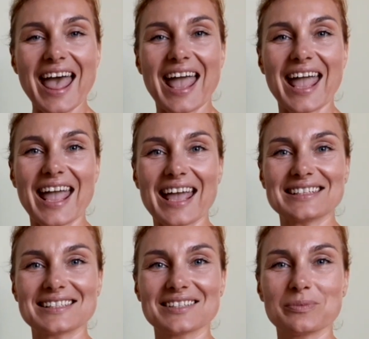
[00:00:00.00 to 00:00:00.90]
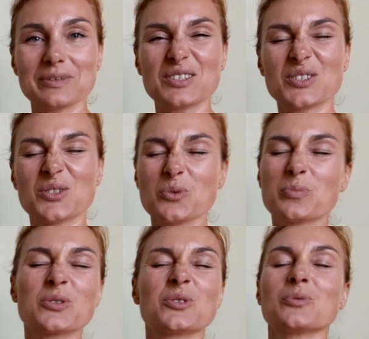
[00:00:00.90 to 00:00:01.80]
and it's going to be
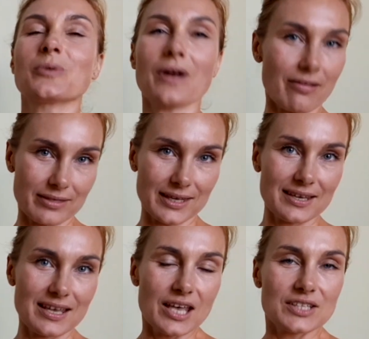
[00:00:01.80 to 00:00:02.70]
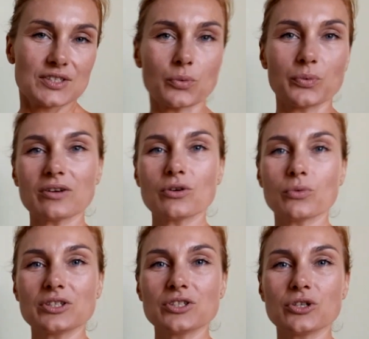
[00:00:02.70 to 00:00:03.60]
super healthy. So we are
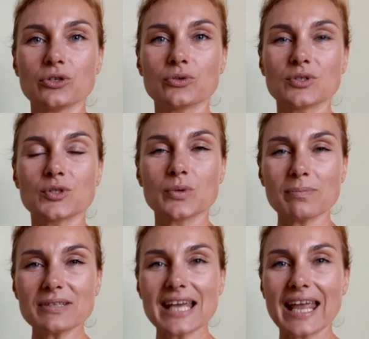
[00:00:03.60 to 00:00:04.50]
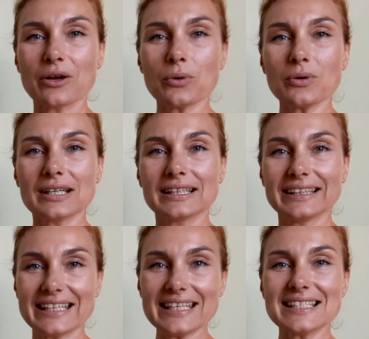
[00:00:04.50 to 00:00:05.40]
going to use sweet potato,
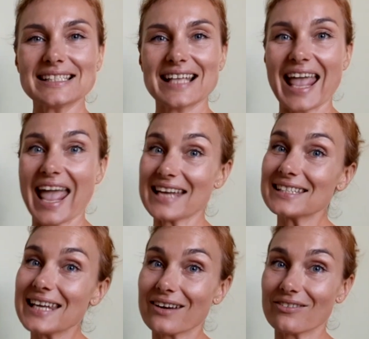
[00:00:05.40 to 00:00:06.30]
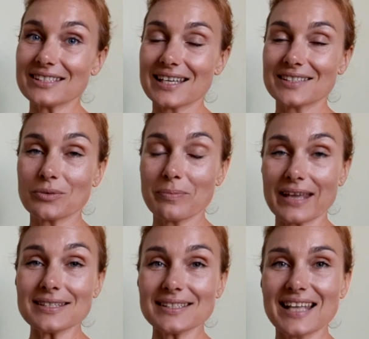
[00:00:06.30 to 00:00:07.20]
leeks, and carrots as our
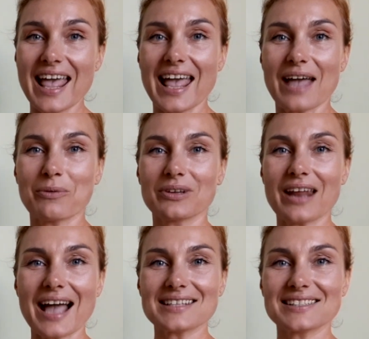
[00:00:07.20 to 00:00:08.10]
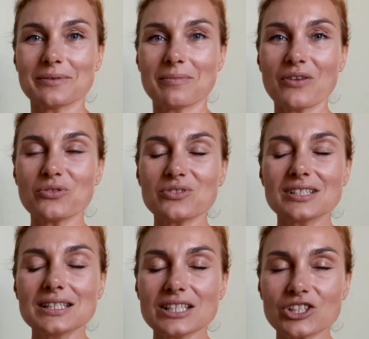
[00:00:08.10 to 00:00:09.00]
base, and we're going to add some other
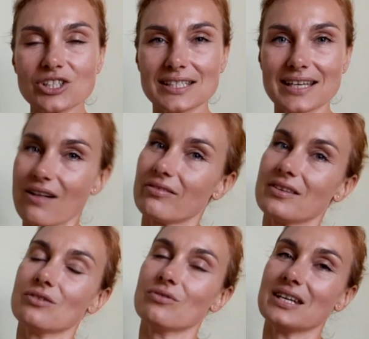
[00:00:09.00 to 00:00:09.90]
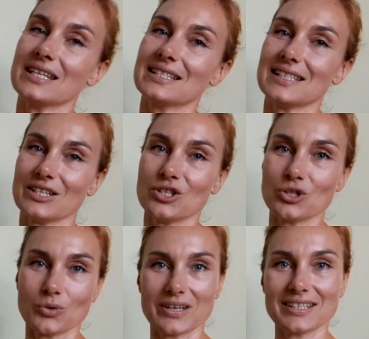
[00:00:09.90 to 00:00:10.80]
delicious and healthy ingredients
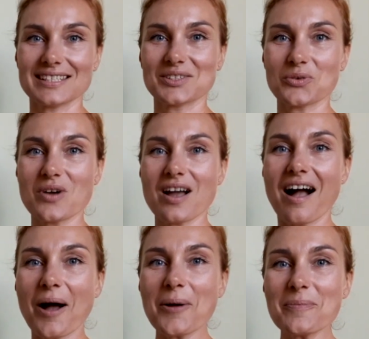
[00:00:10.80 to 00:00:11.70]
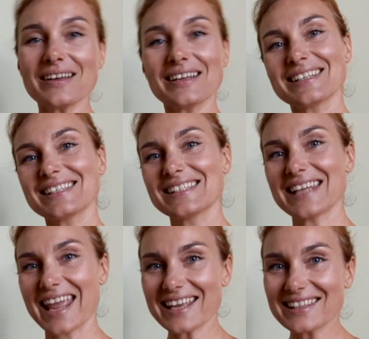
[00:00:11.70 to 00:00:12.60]
into it. So come
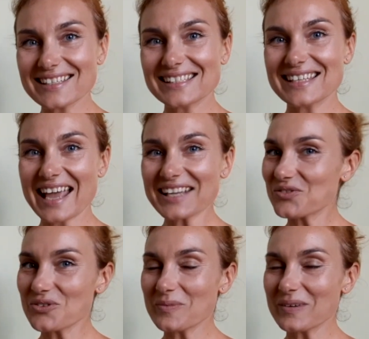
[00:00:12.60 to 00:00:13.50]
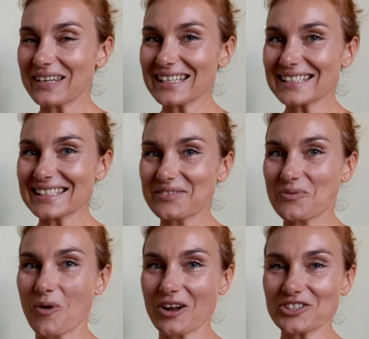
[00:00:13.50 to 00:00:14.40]
take this next few minutes
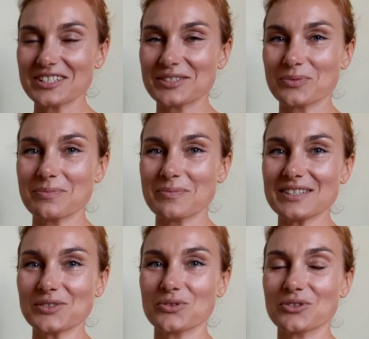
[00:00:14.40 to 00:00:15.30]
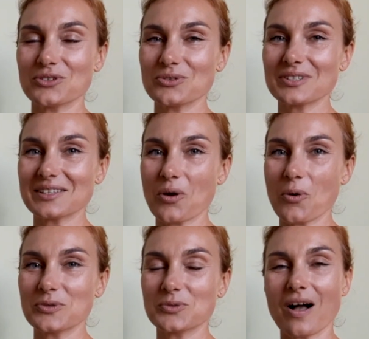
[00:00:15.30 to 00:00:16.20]
and watch this with me so you can do this at
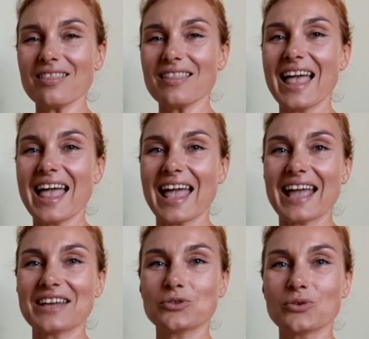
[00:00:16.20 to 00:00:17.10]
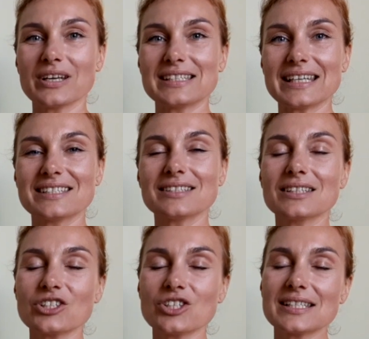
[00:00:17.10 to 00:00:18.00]
home as well and create a
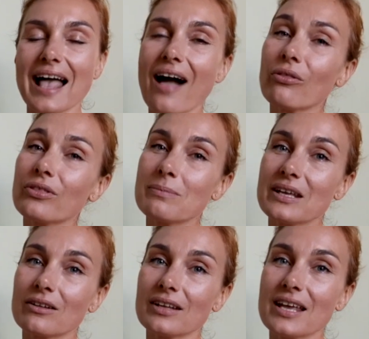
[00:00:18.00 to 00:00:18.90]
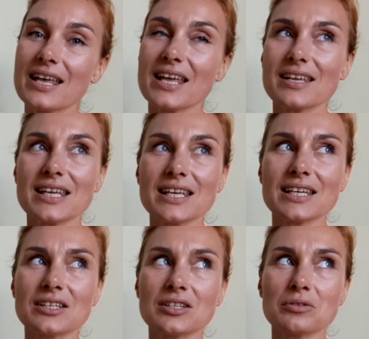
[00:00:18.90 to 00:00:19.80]
delicious healthy meal
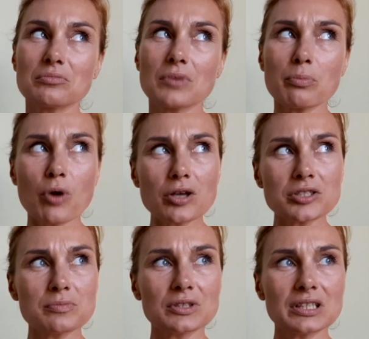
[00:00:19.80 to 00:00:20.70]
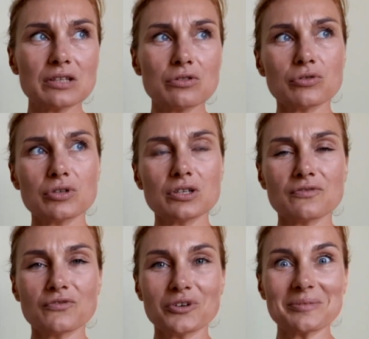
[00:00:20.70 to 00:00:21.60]
in approximately 30 to
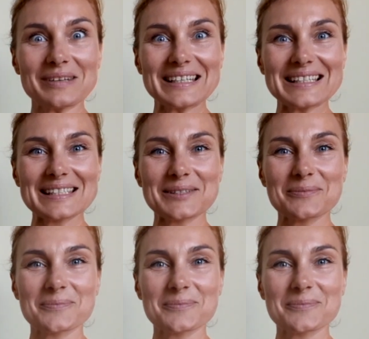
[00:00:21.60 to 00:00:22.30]
40 minutes.